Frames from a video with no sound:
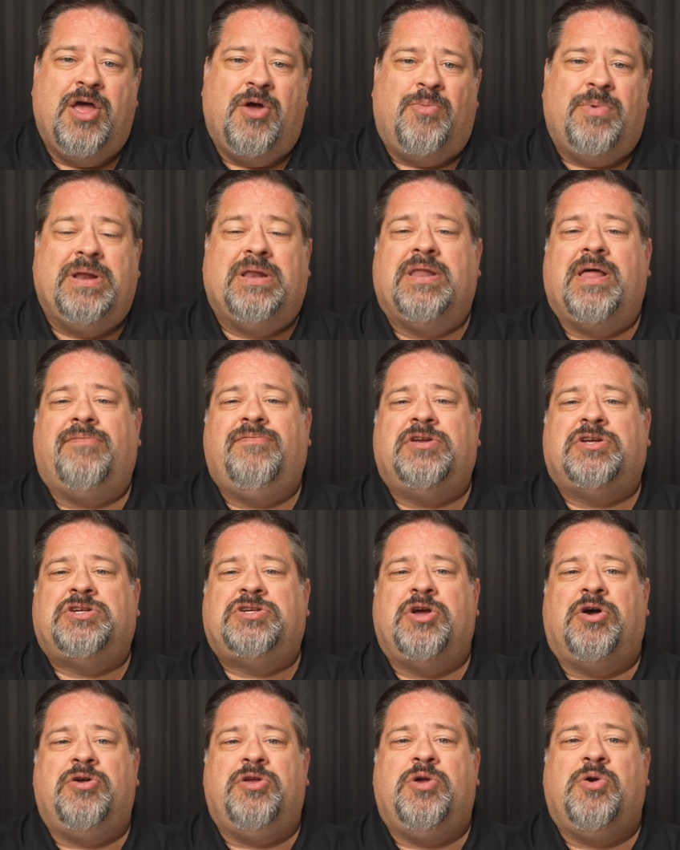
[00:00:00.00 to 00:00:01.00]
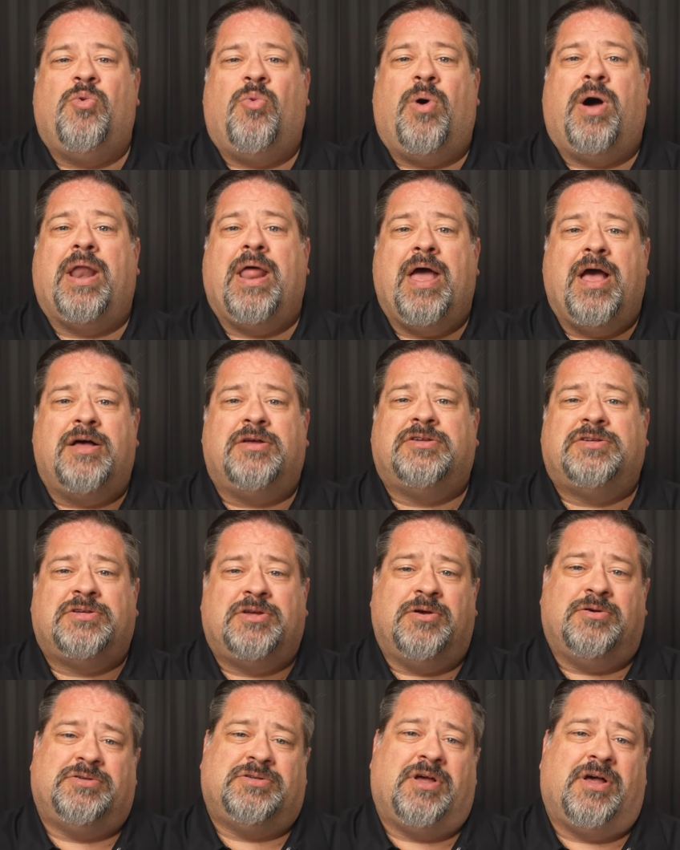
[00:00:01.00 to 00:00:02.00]
we'd love to show you what else
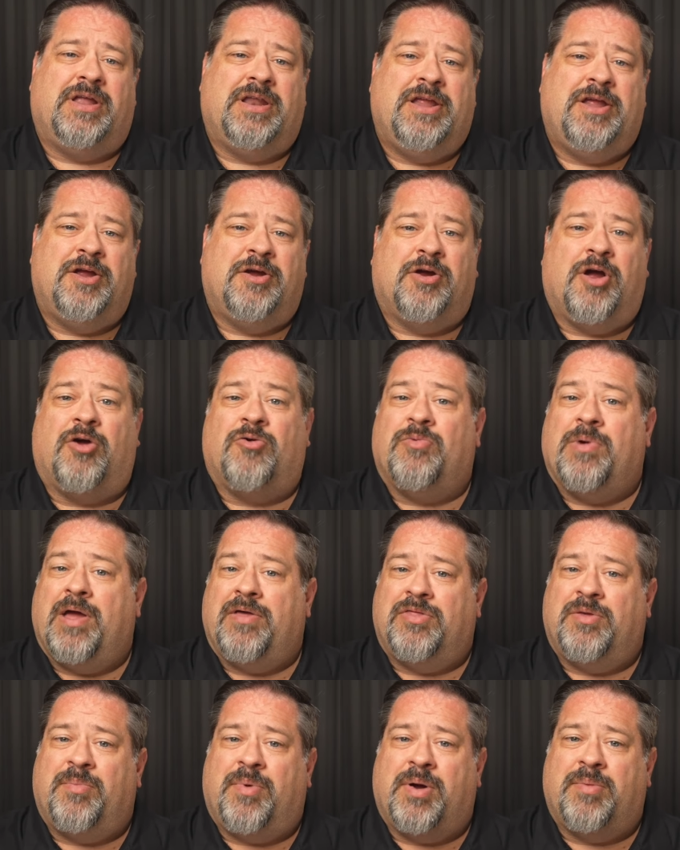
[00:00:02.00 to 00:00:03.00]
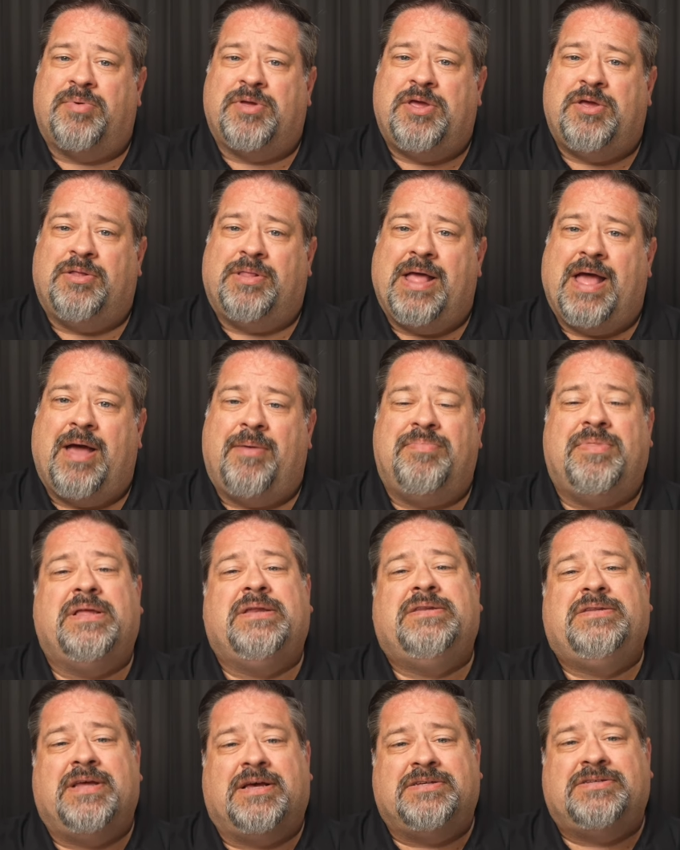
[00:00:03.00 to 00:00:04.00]
goes on here around the Barbecue Lab
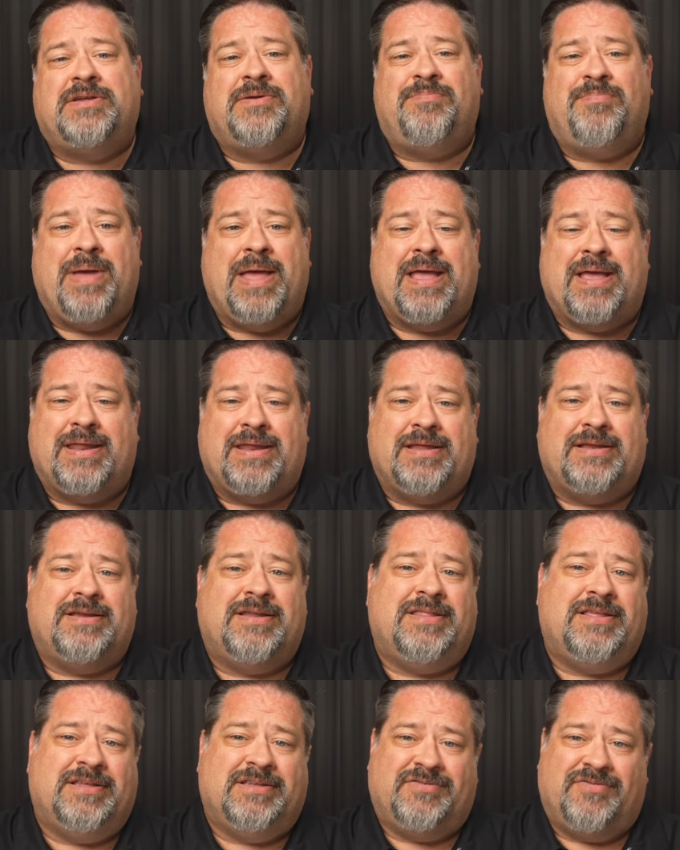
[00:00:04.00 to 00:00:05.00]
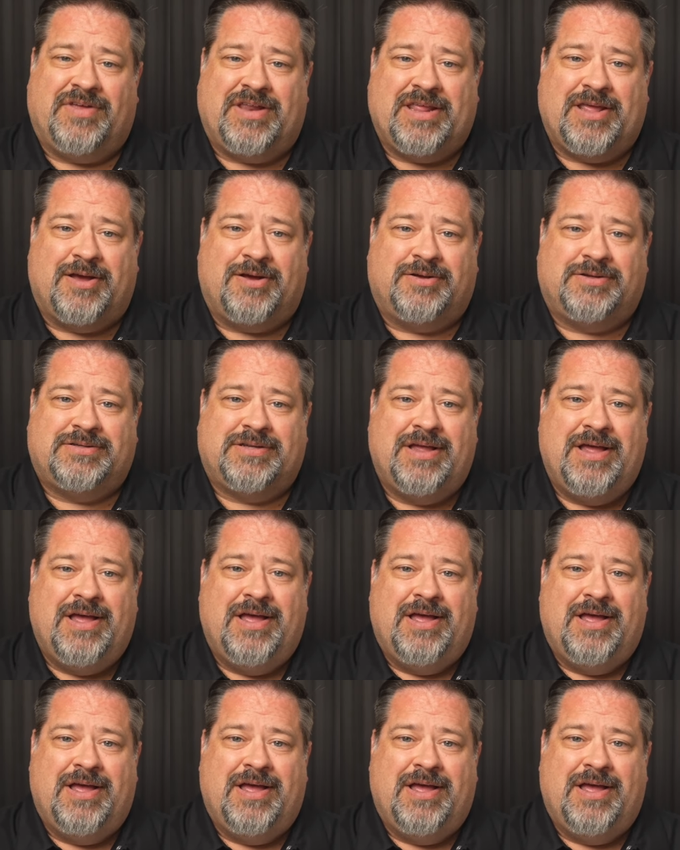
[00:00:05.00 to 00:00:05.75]
that doesn't make it into these videos.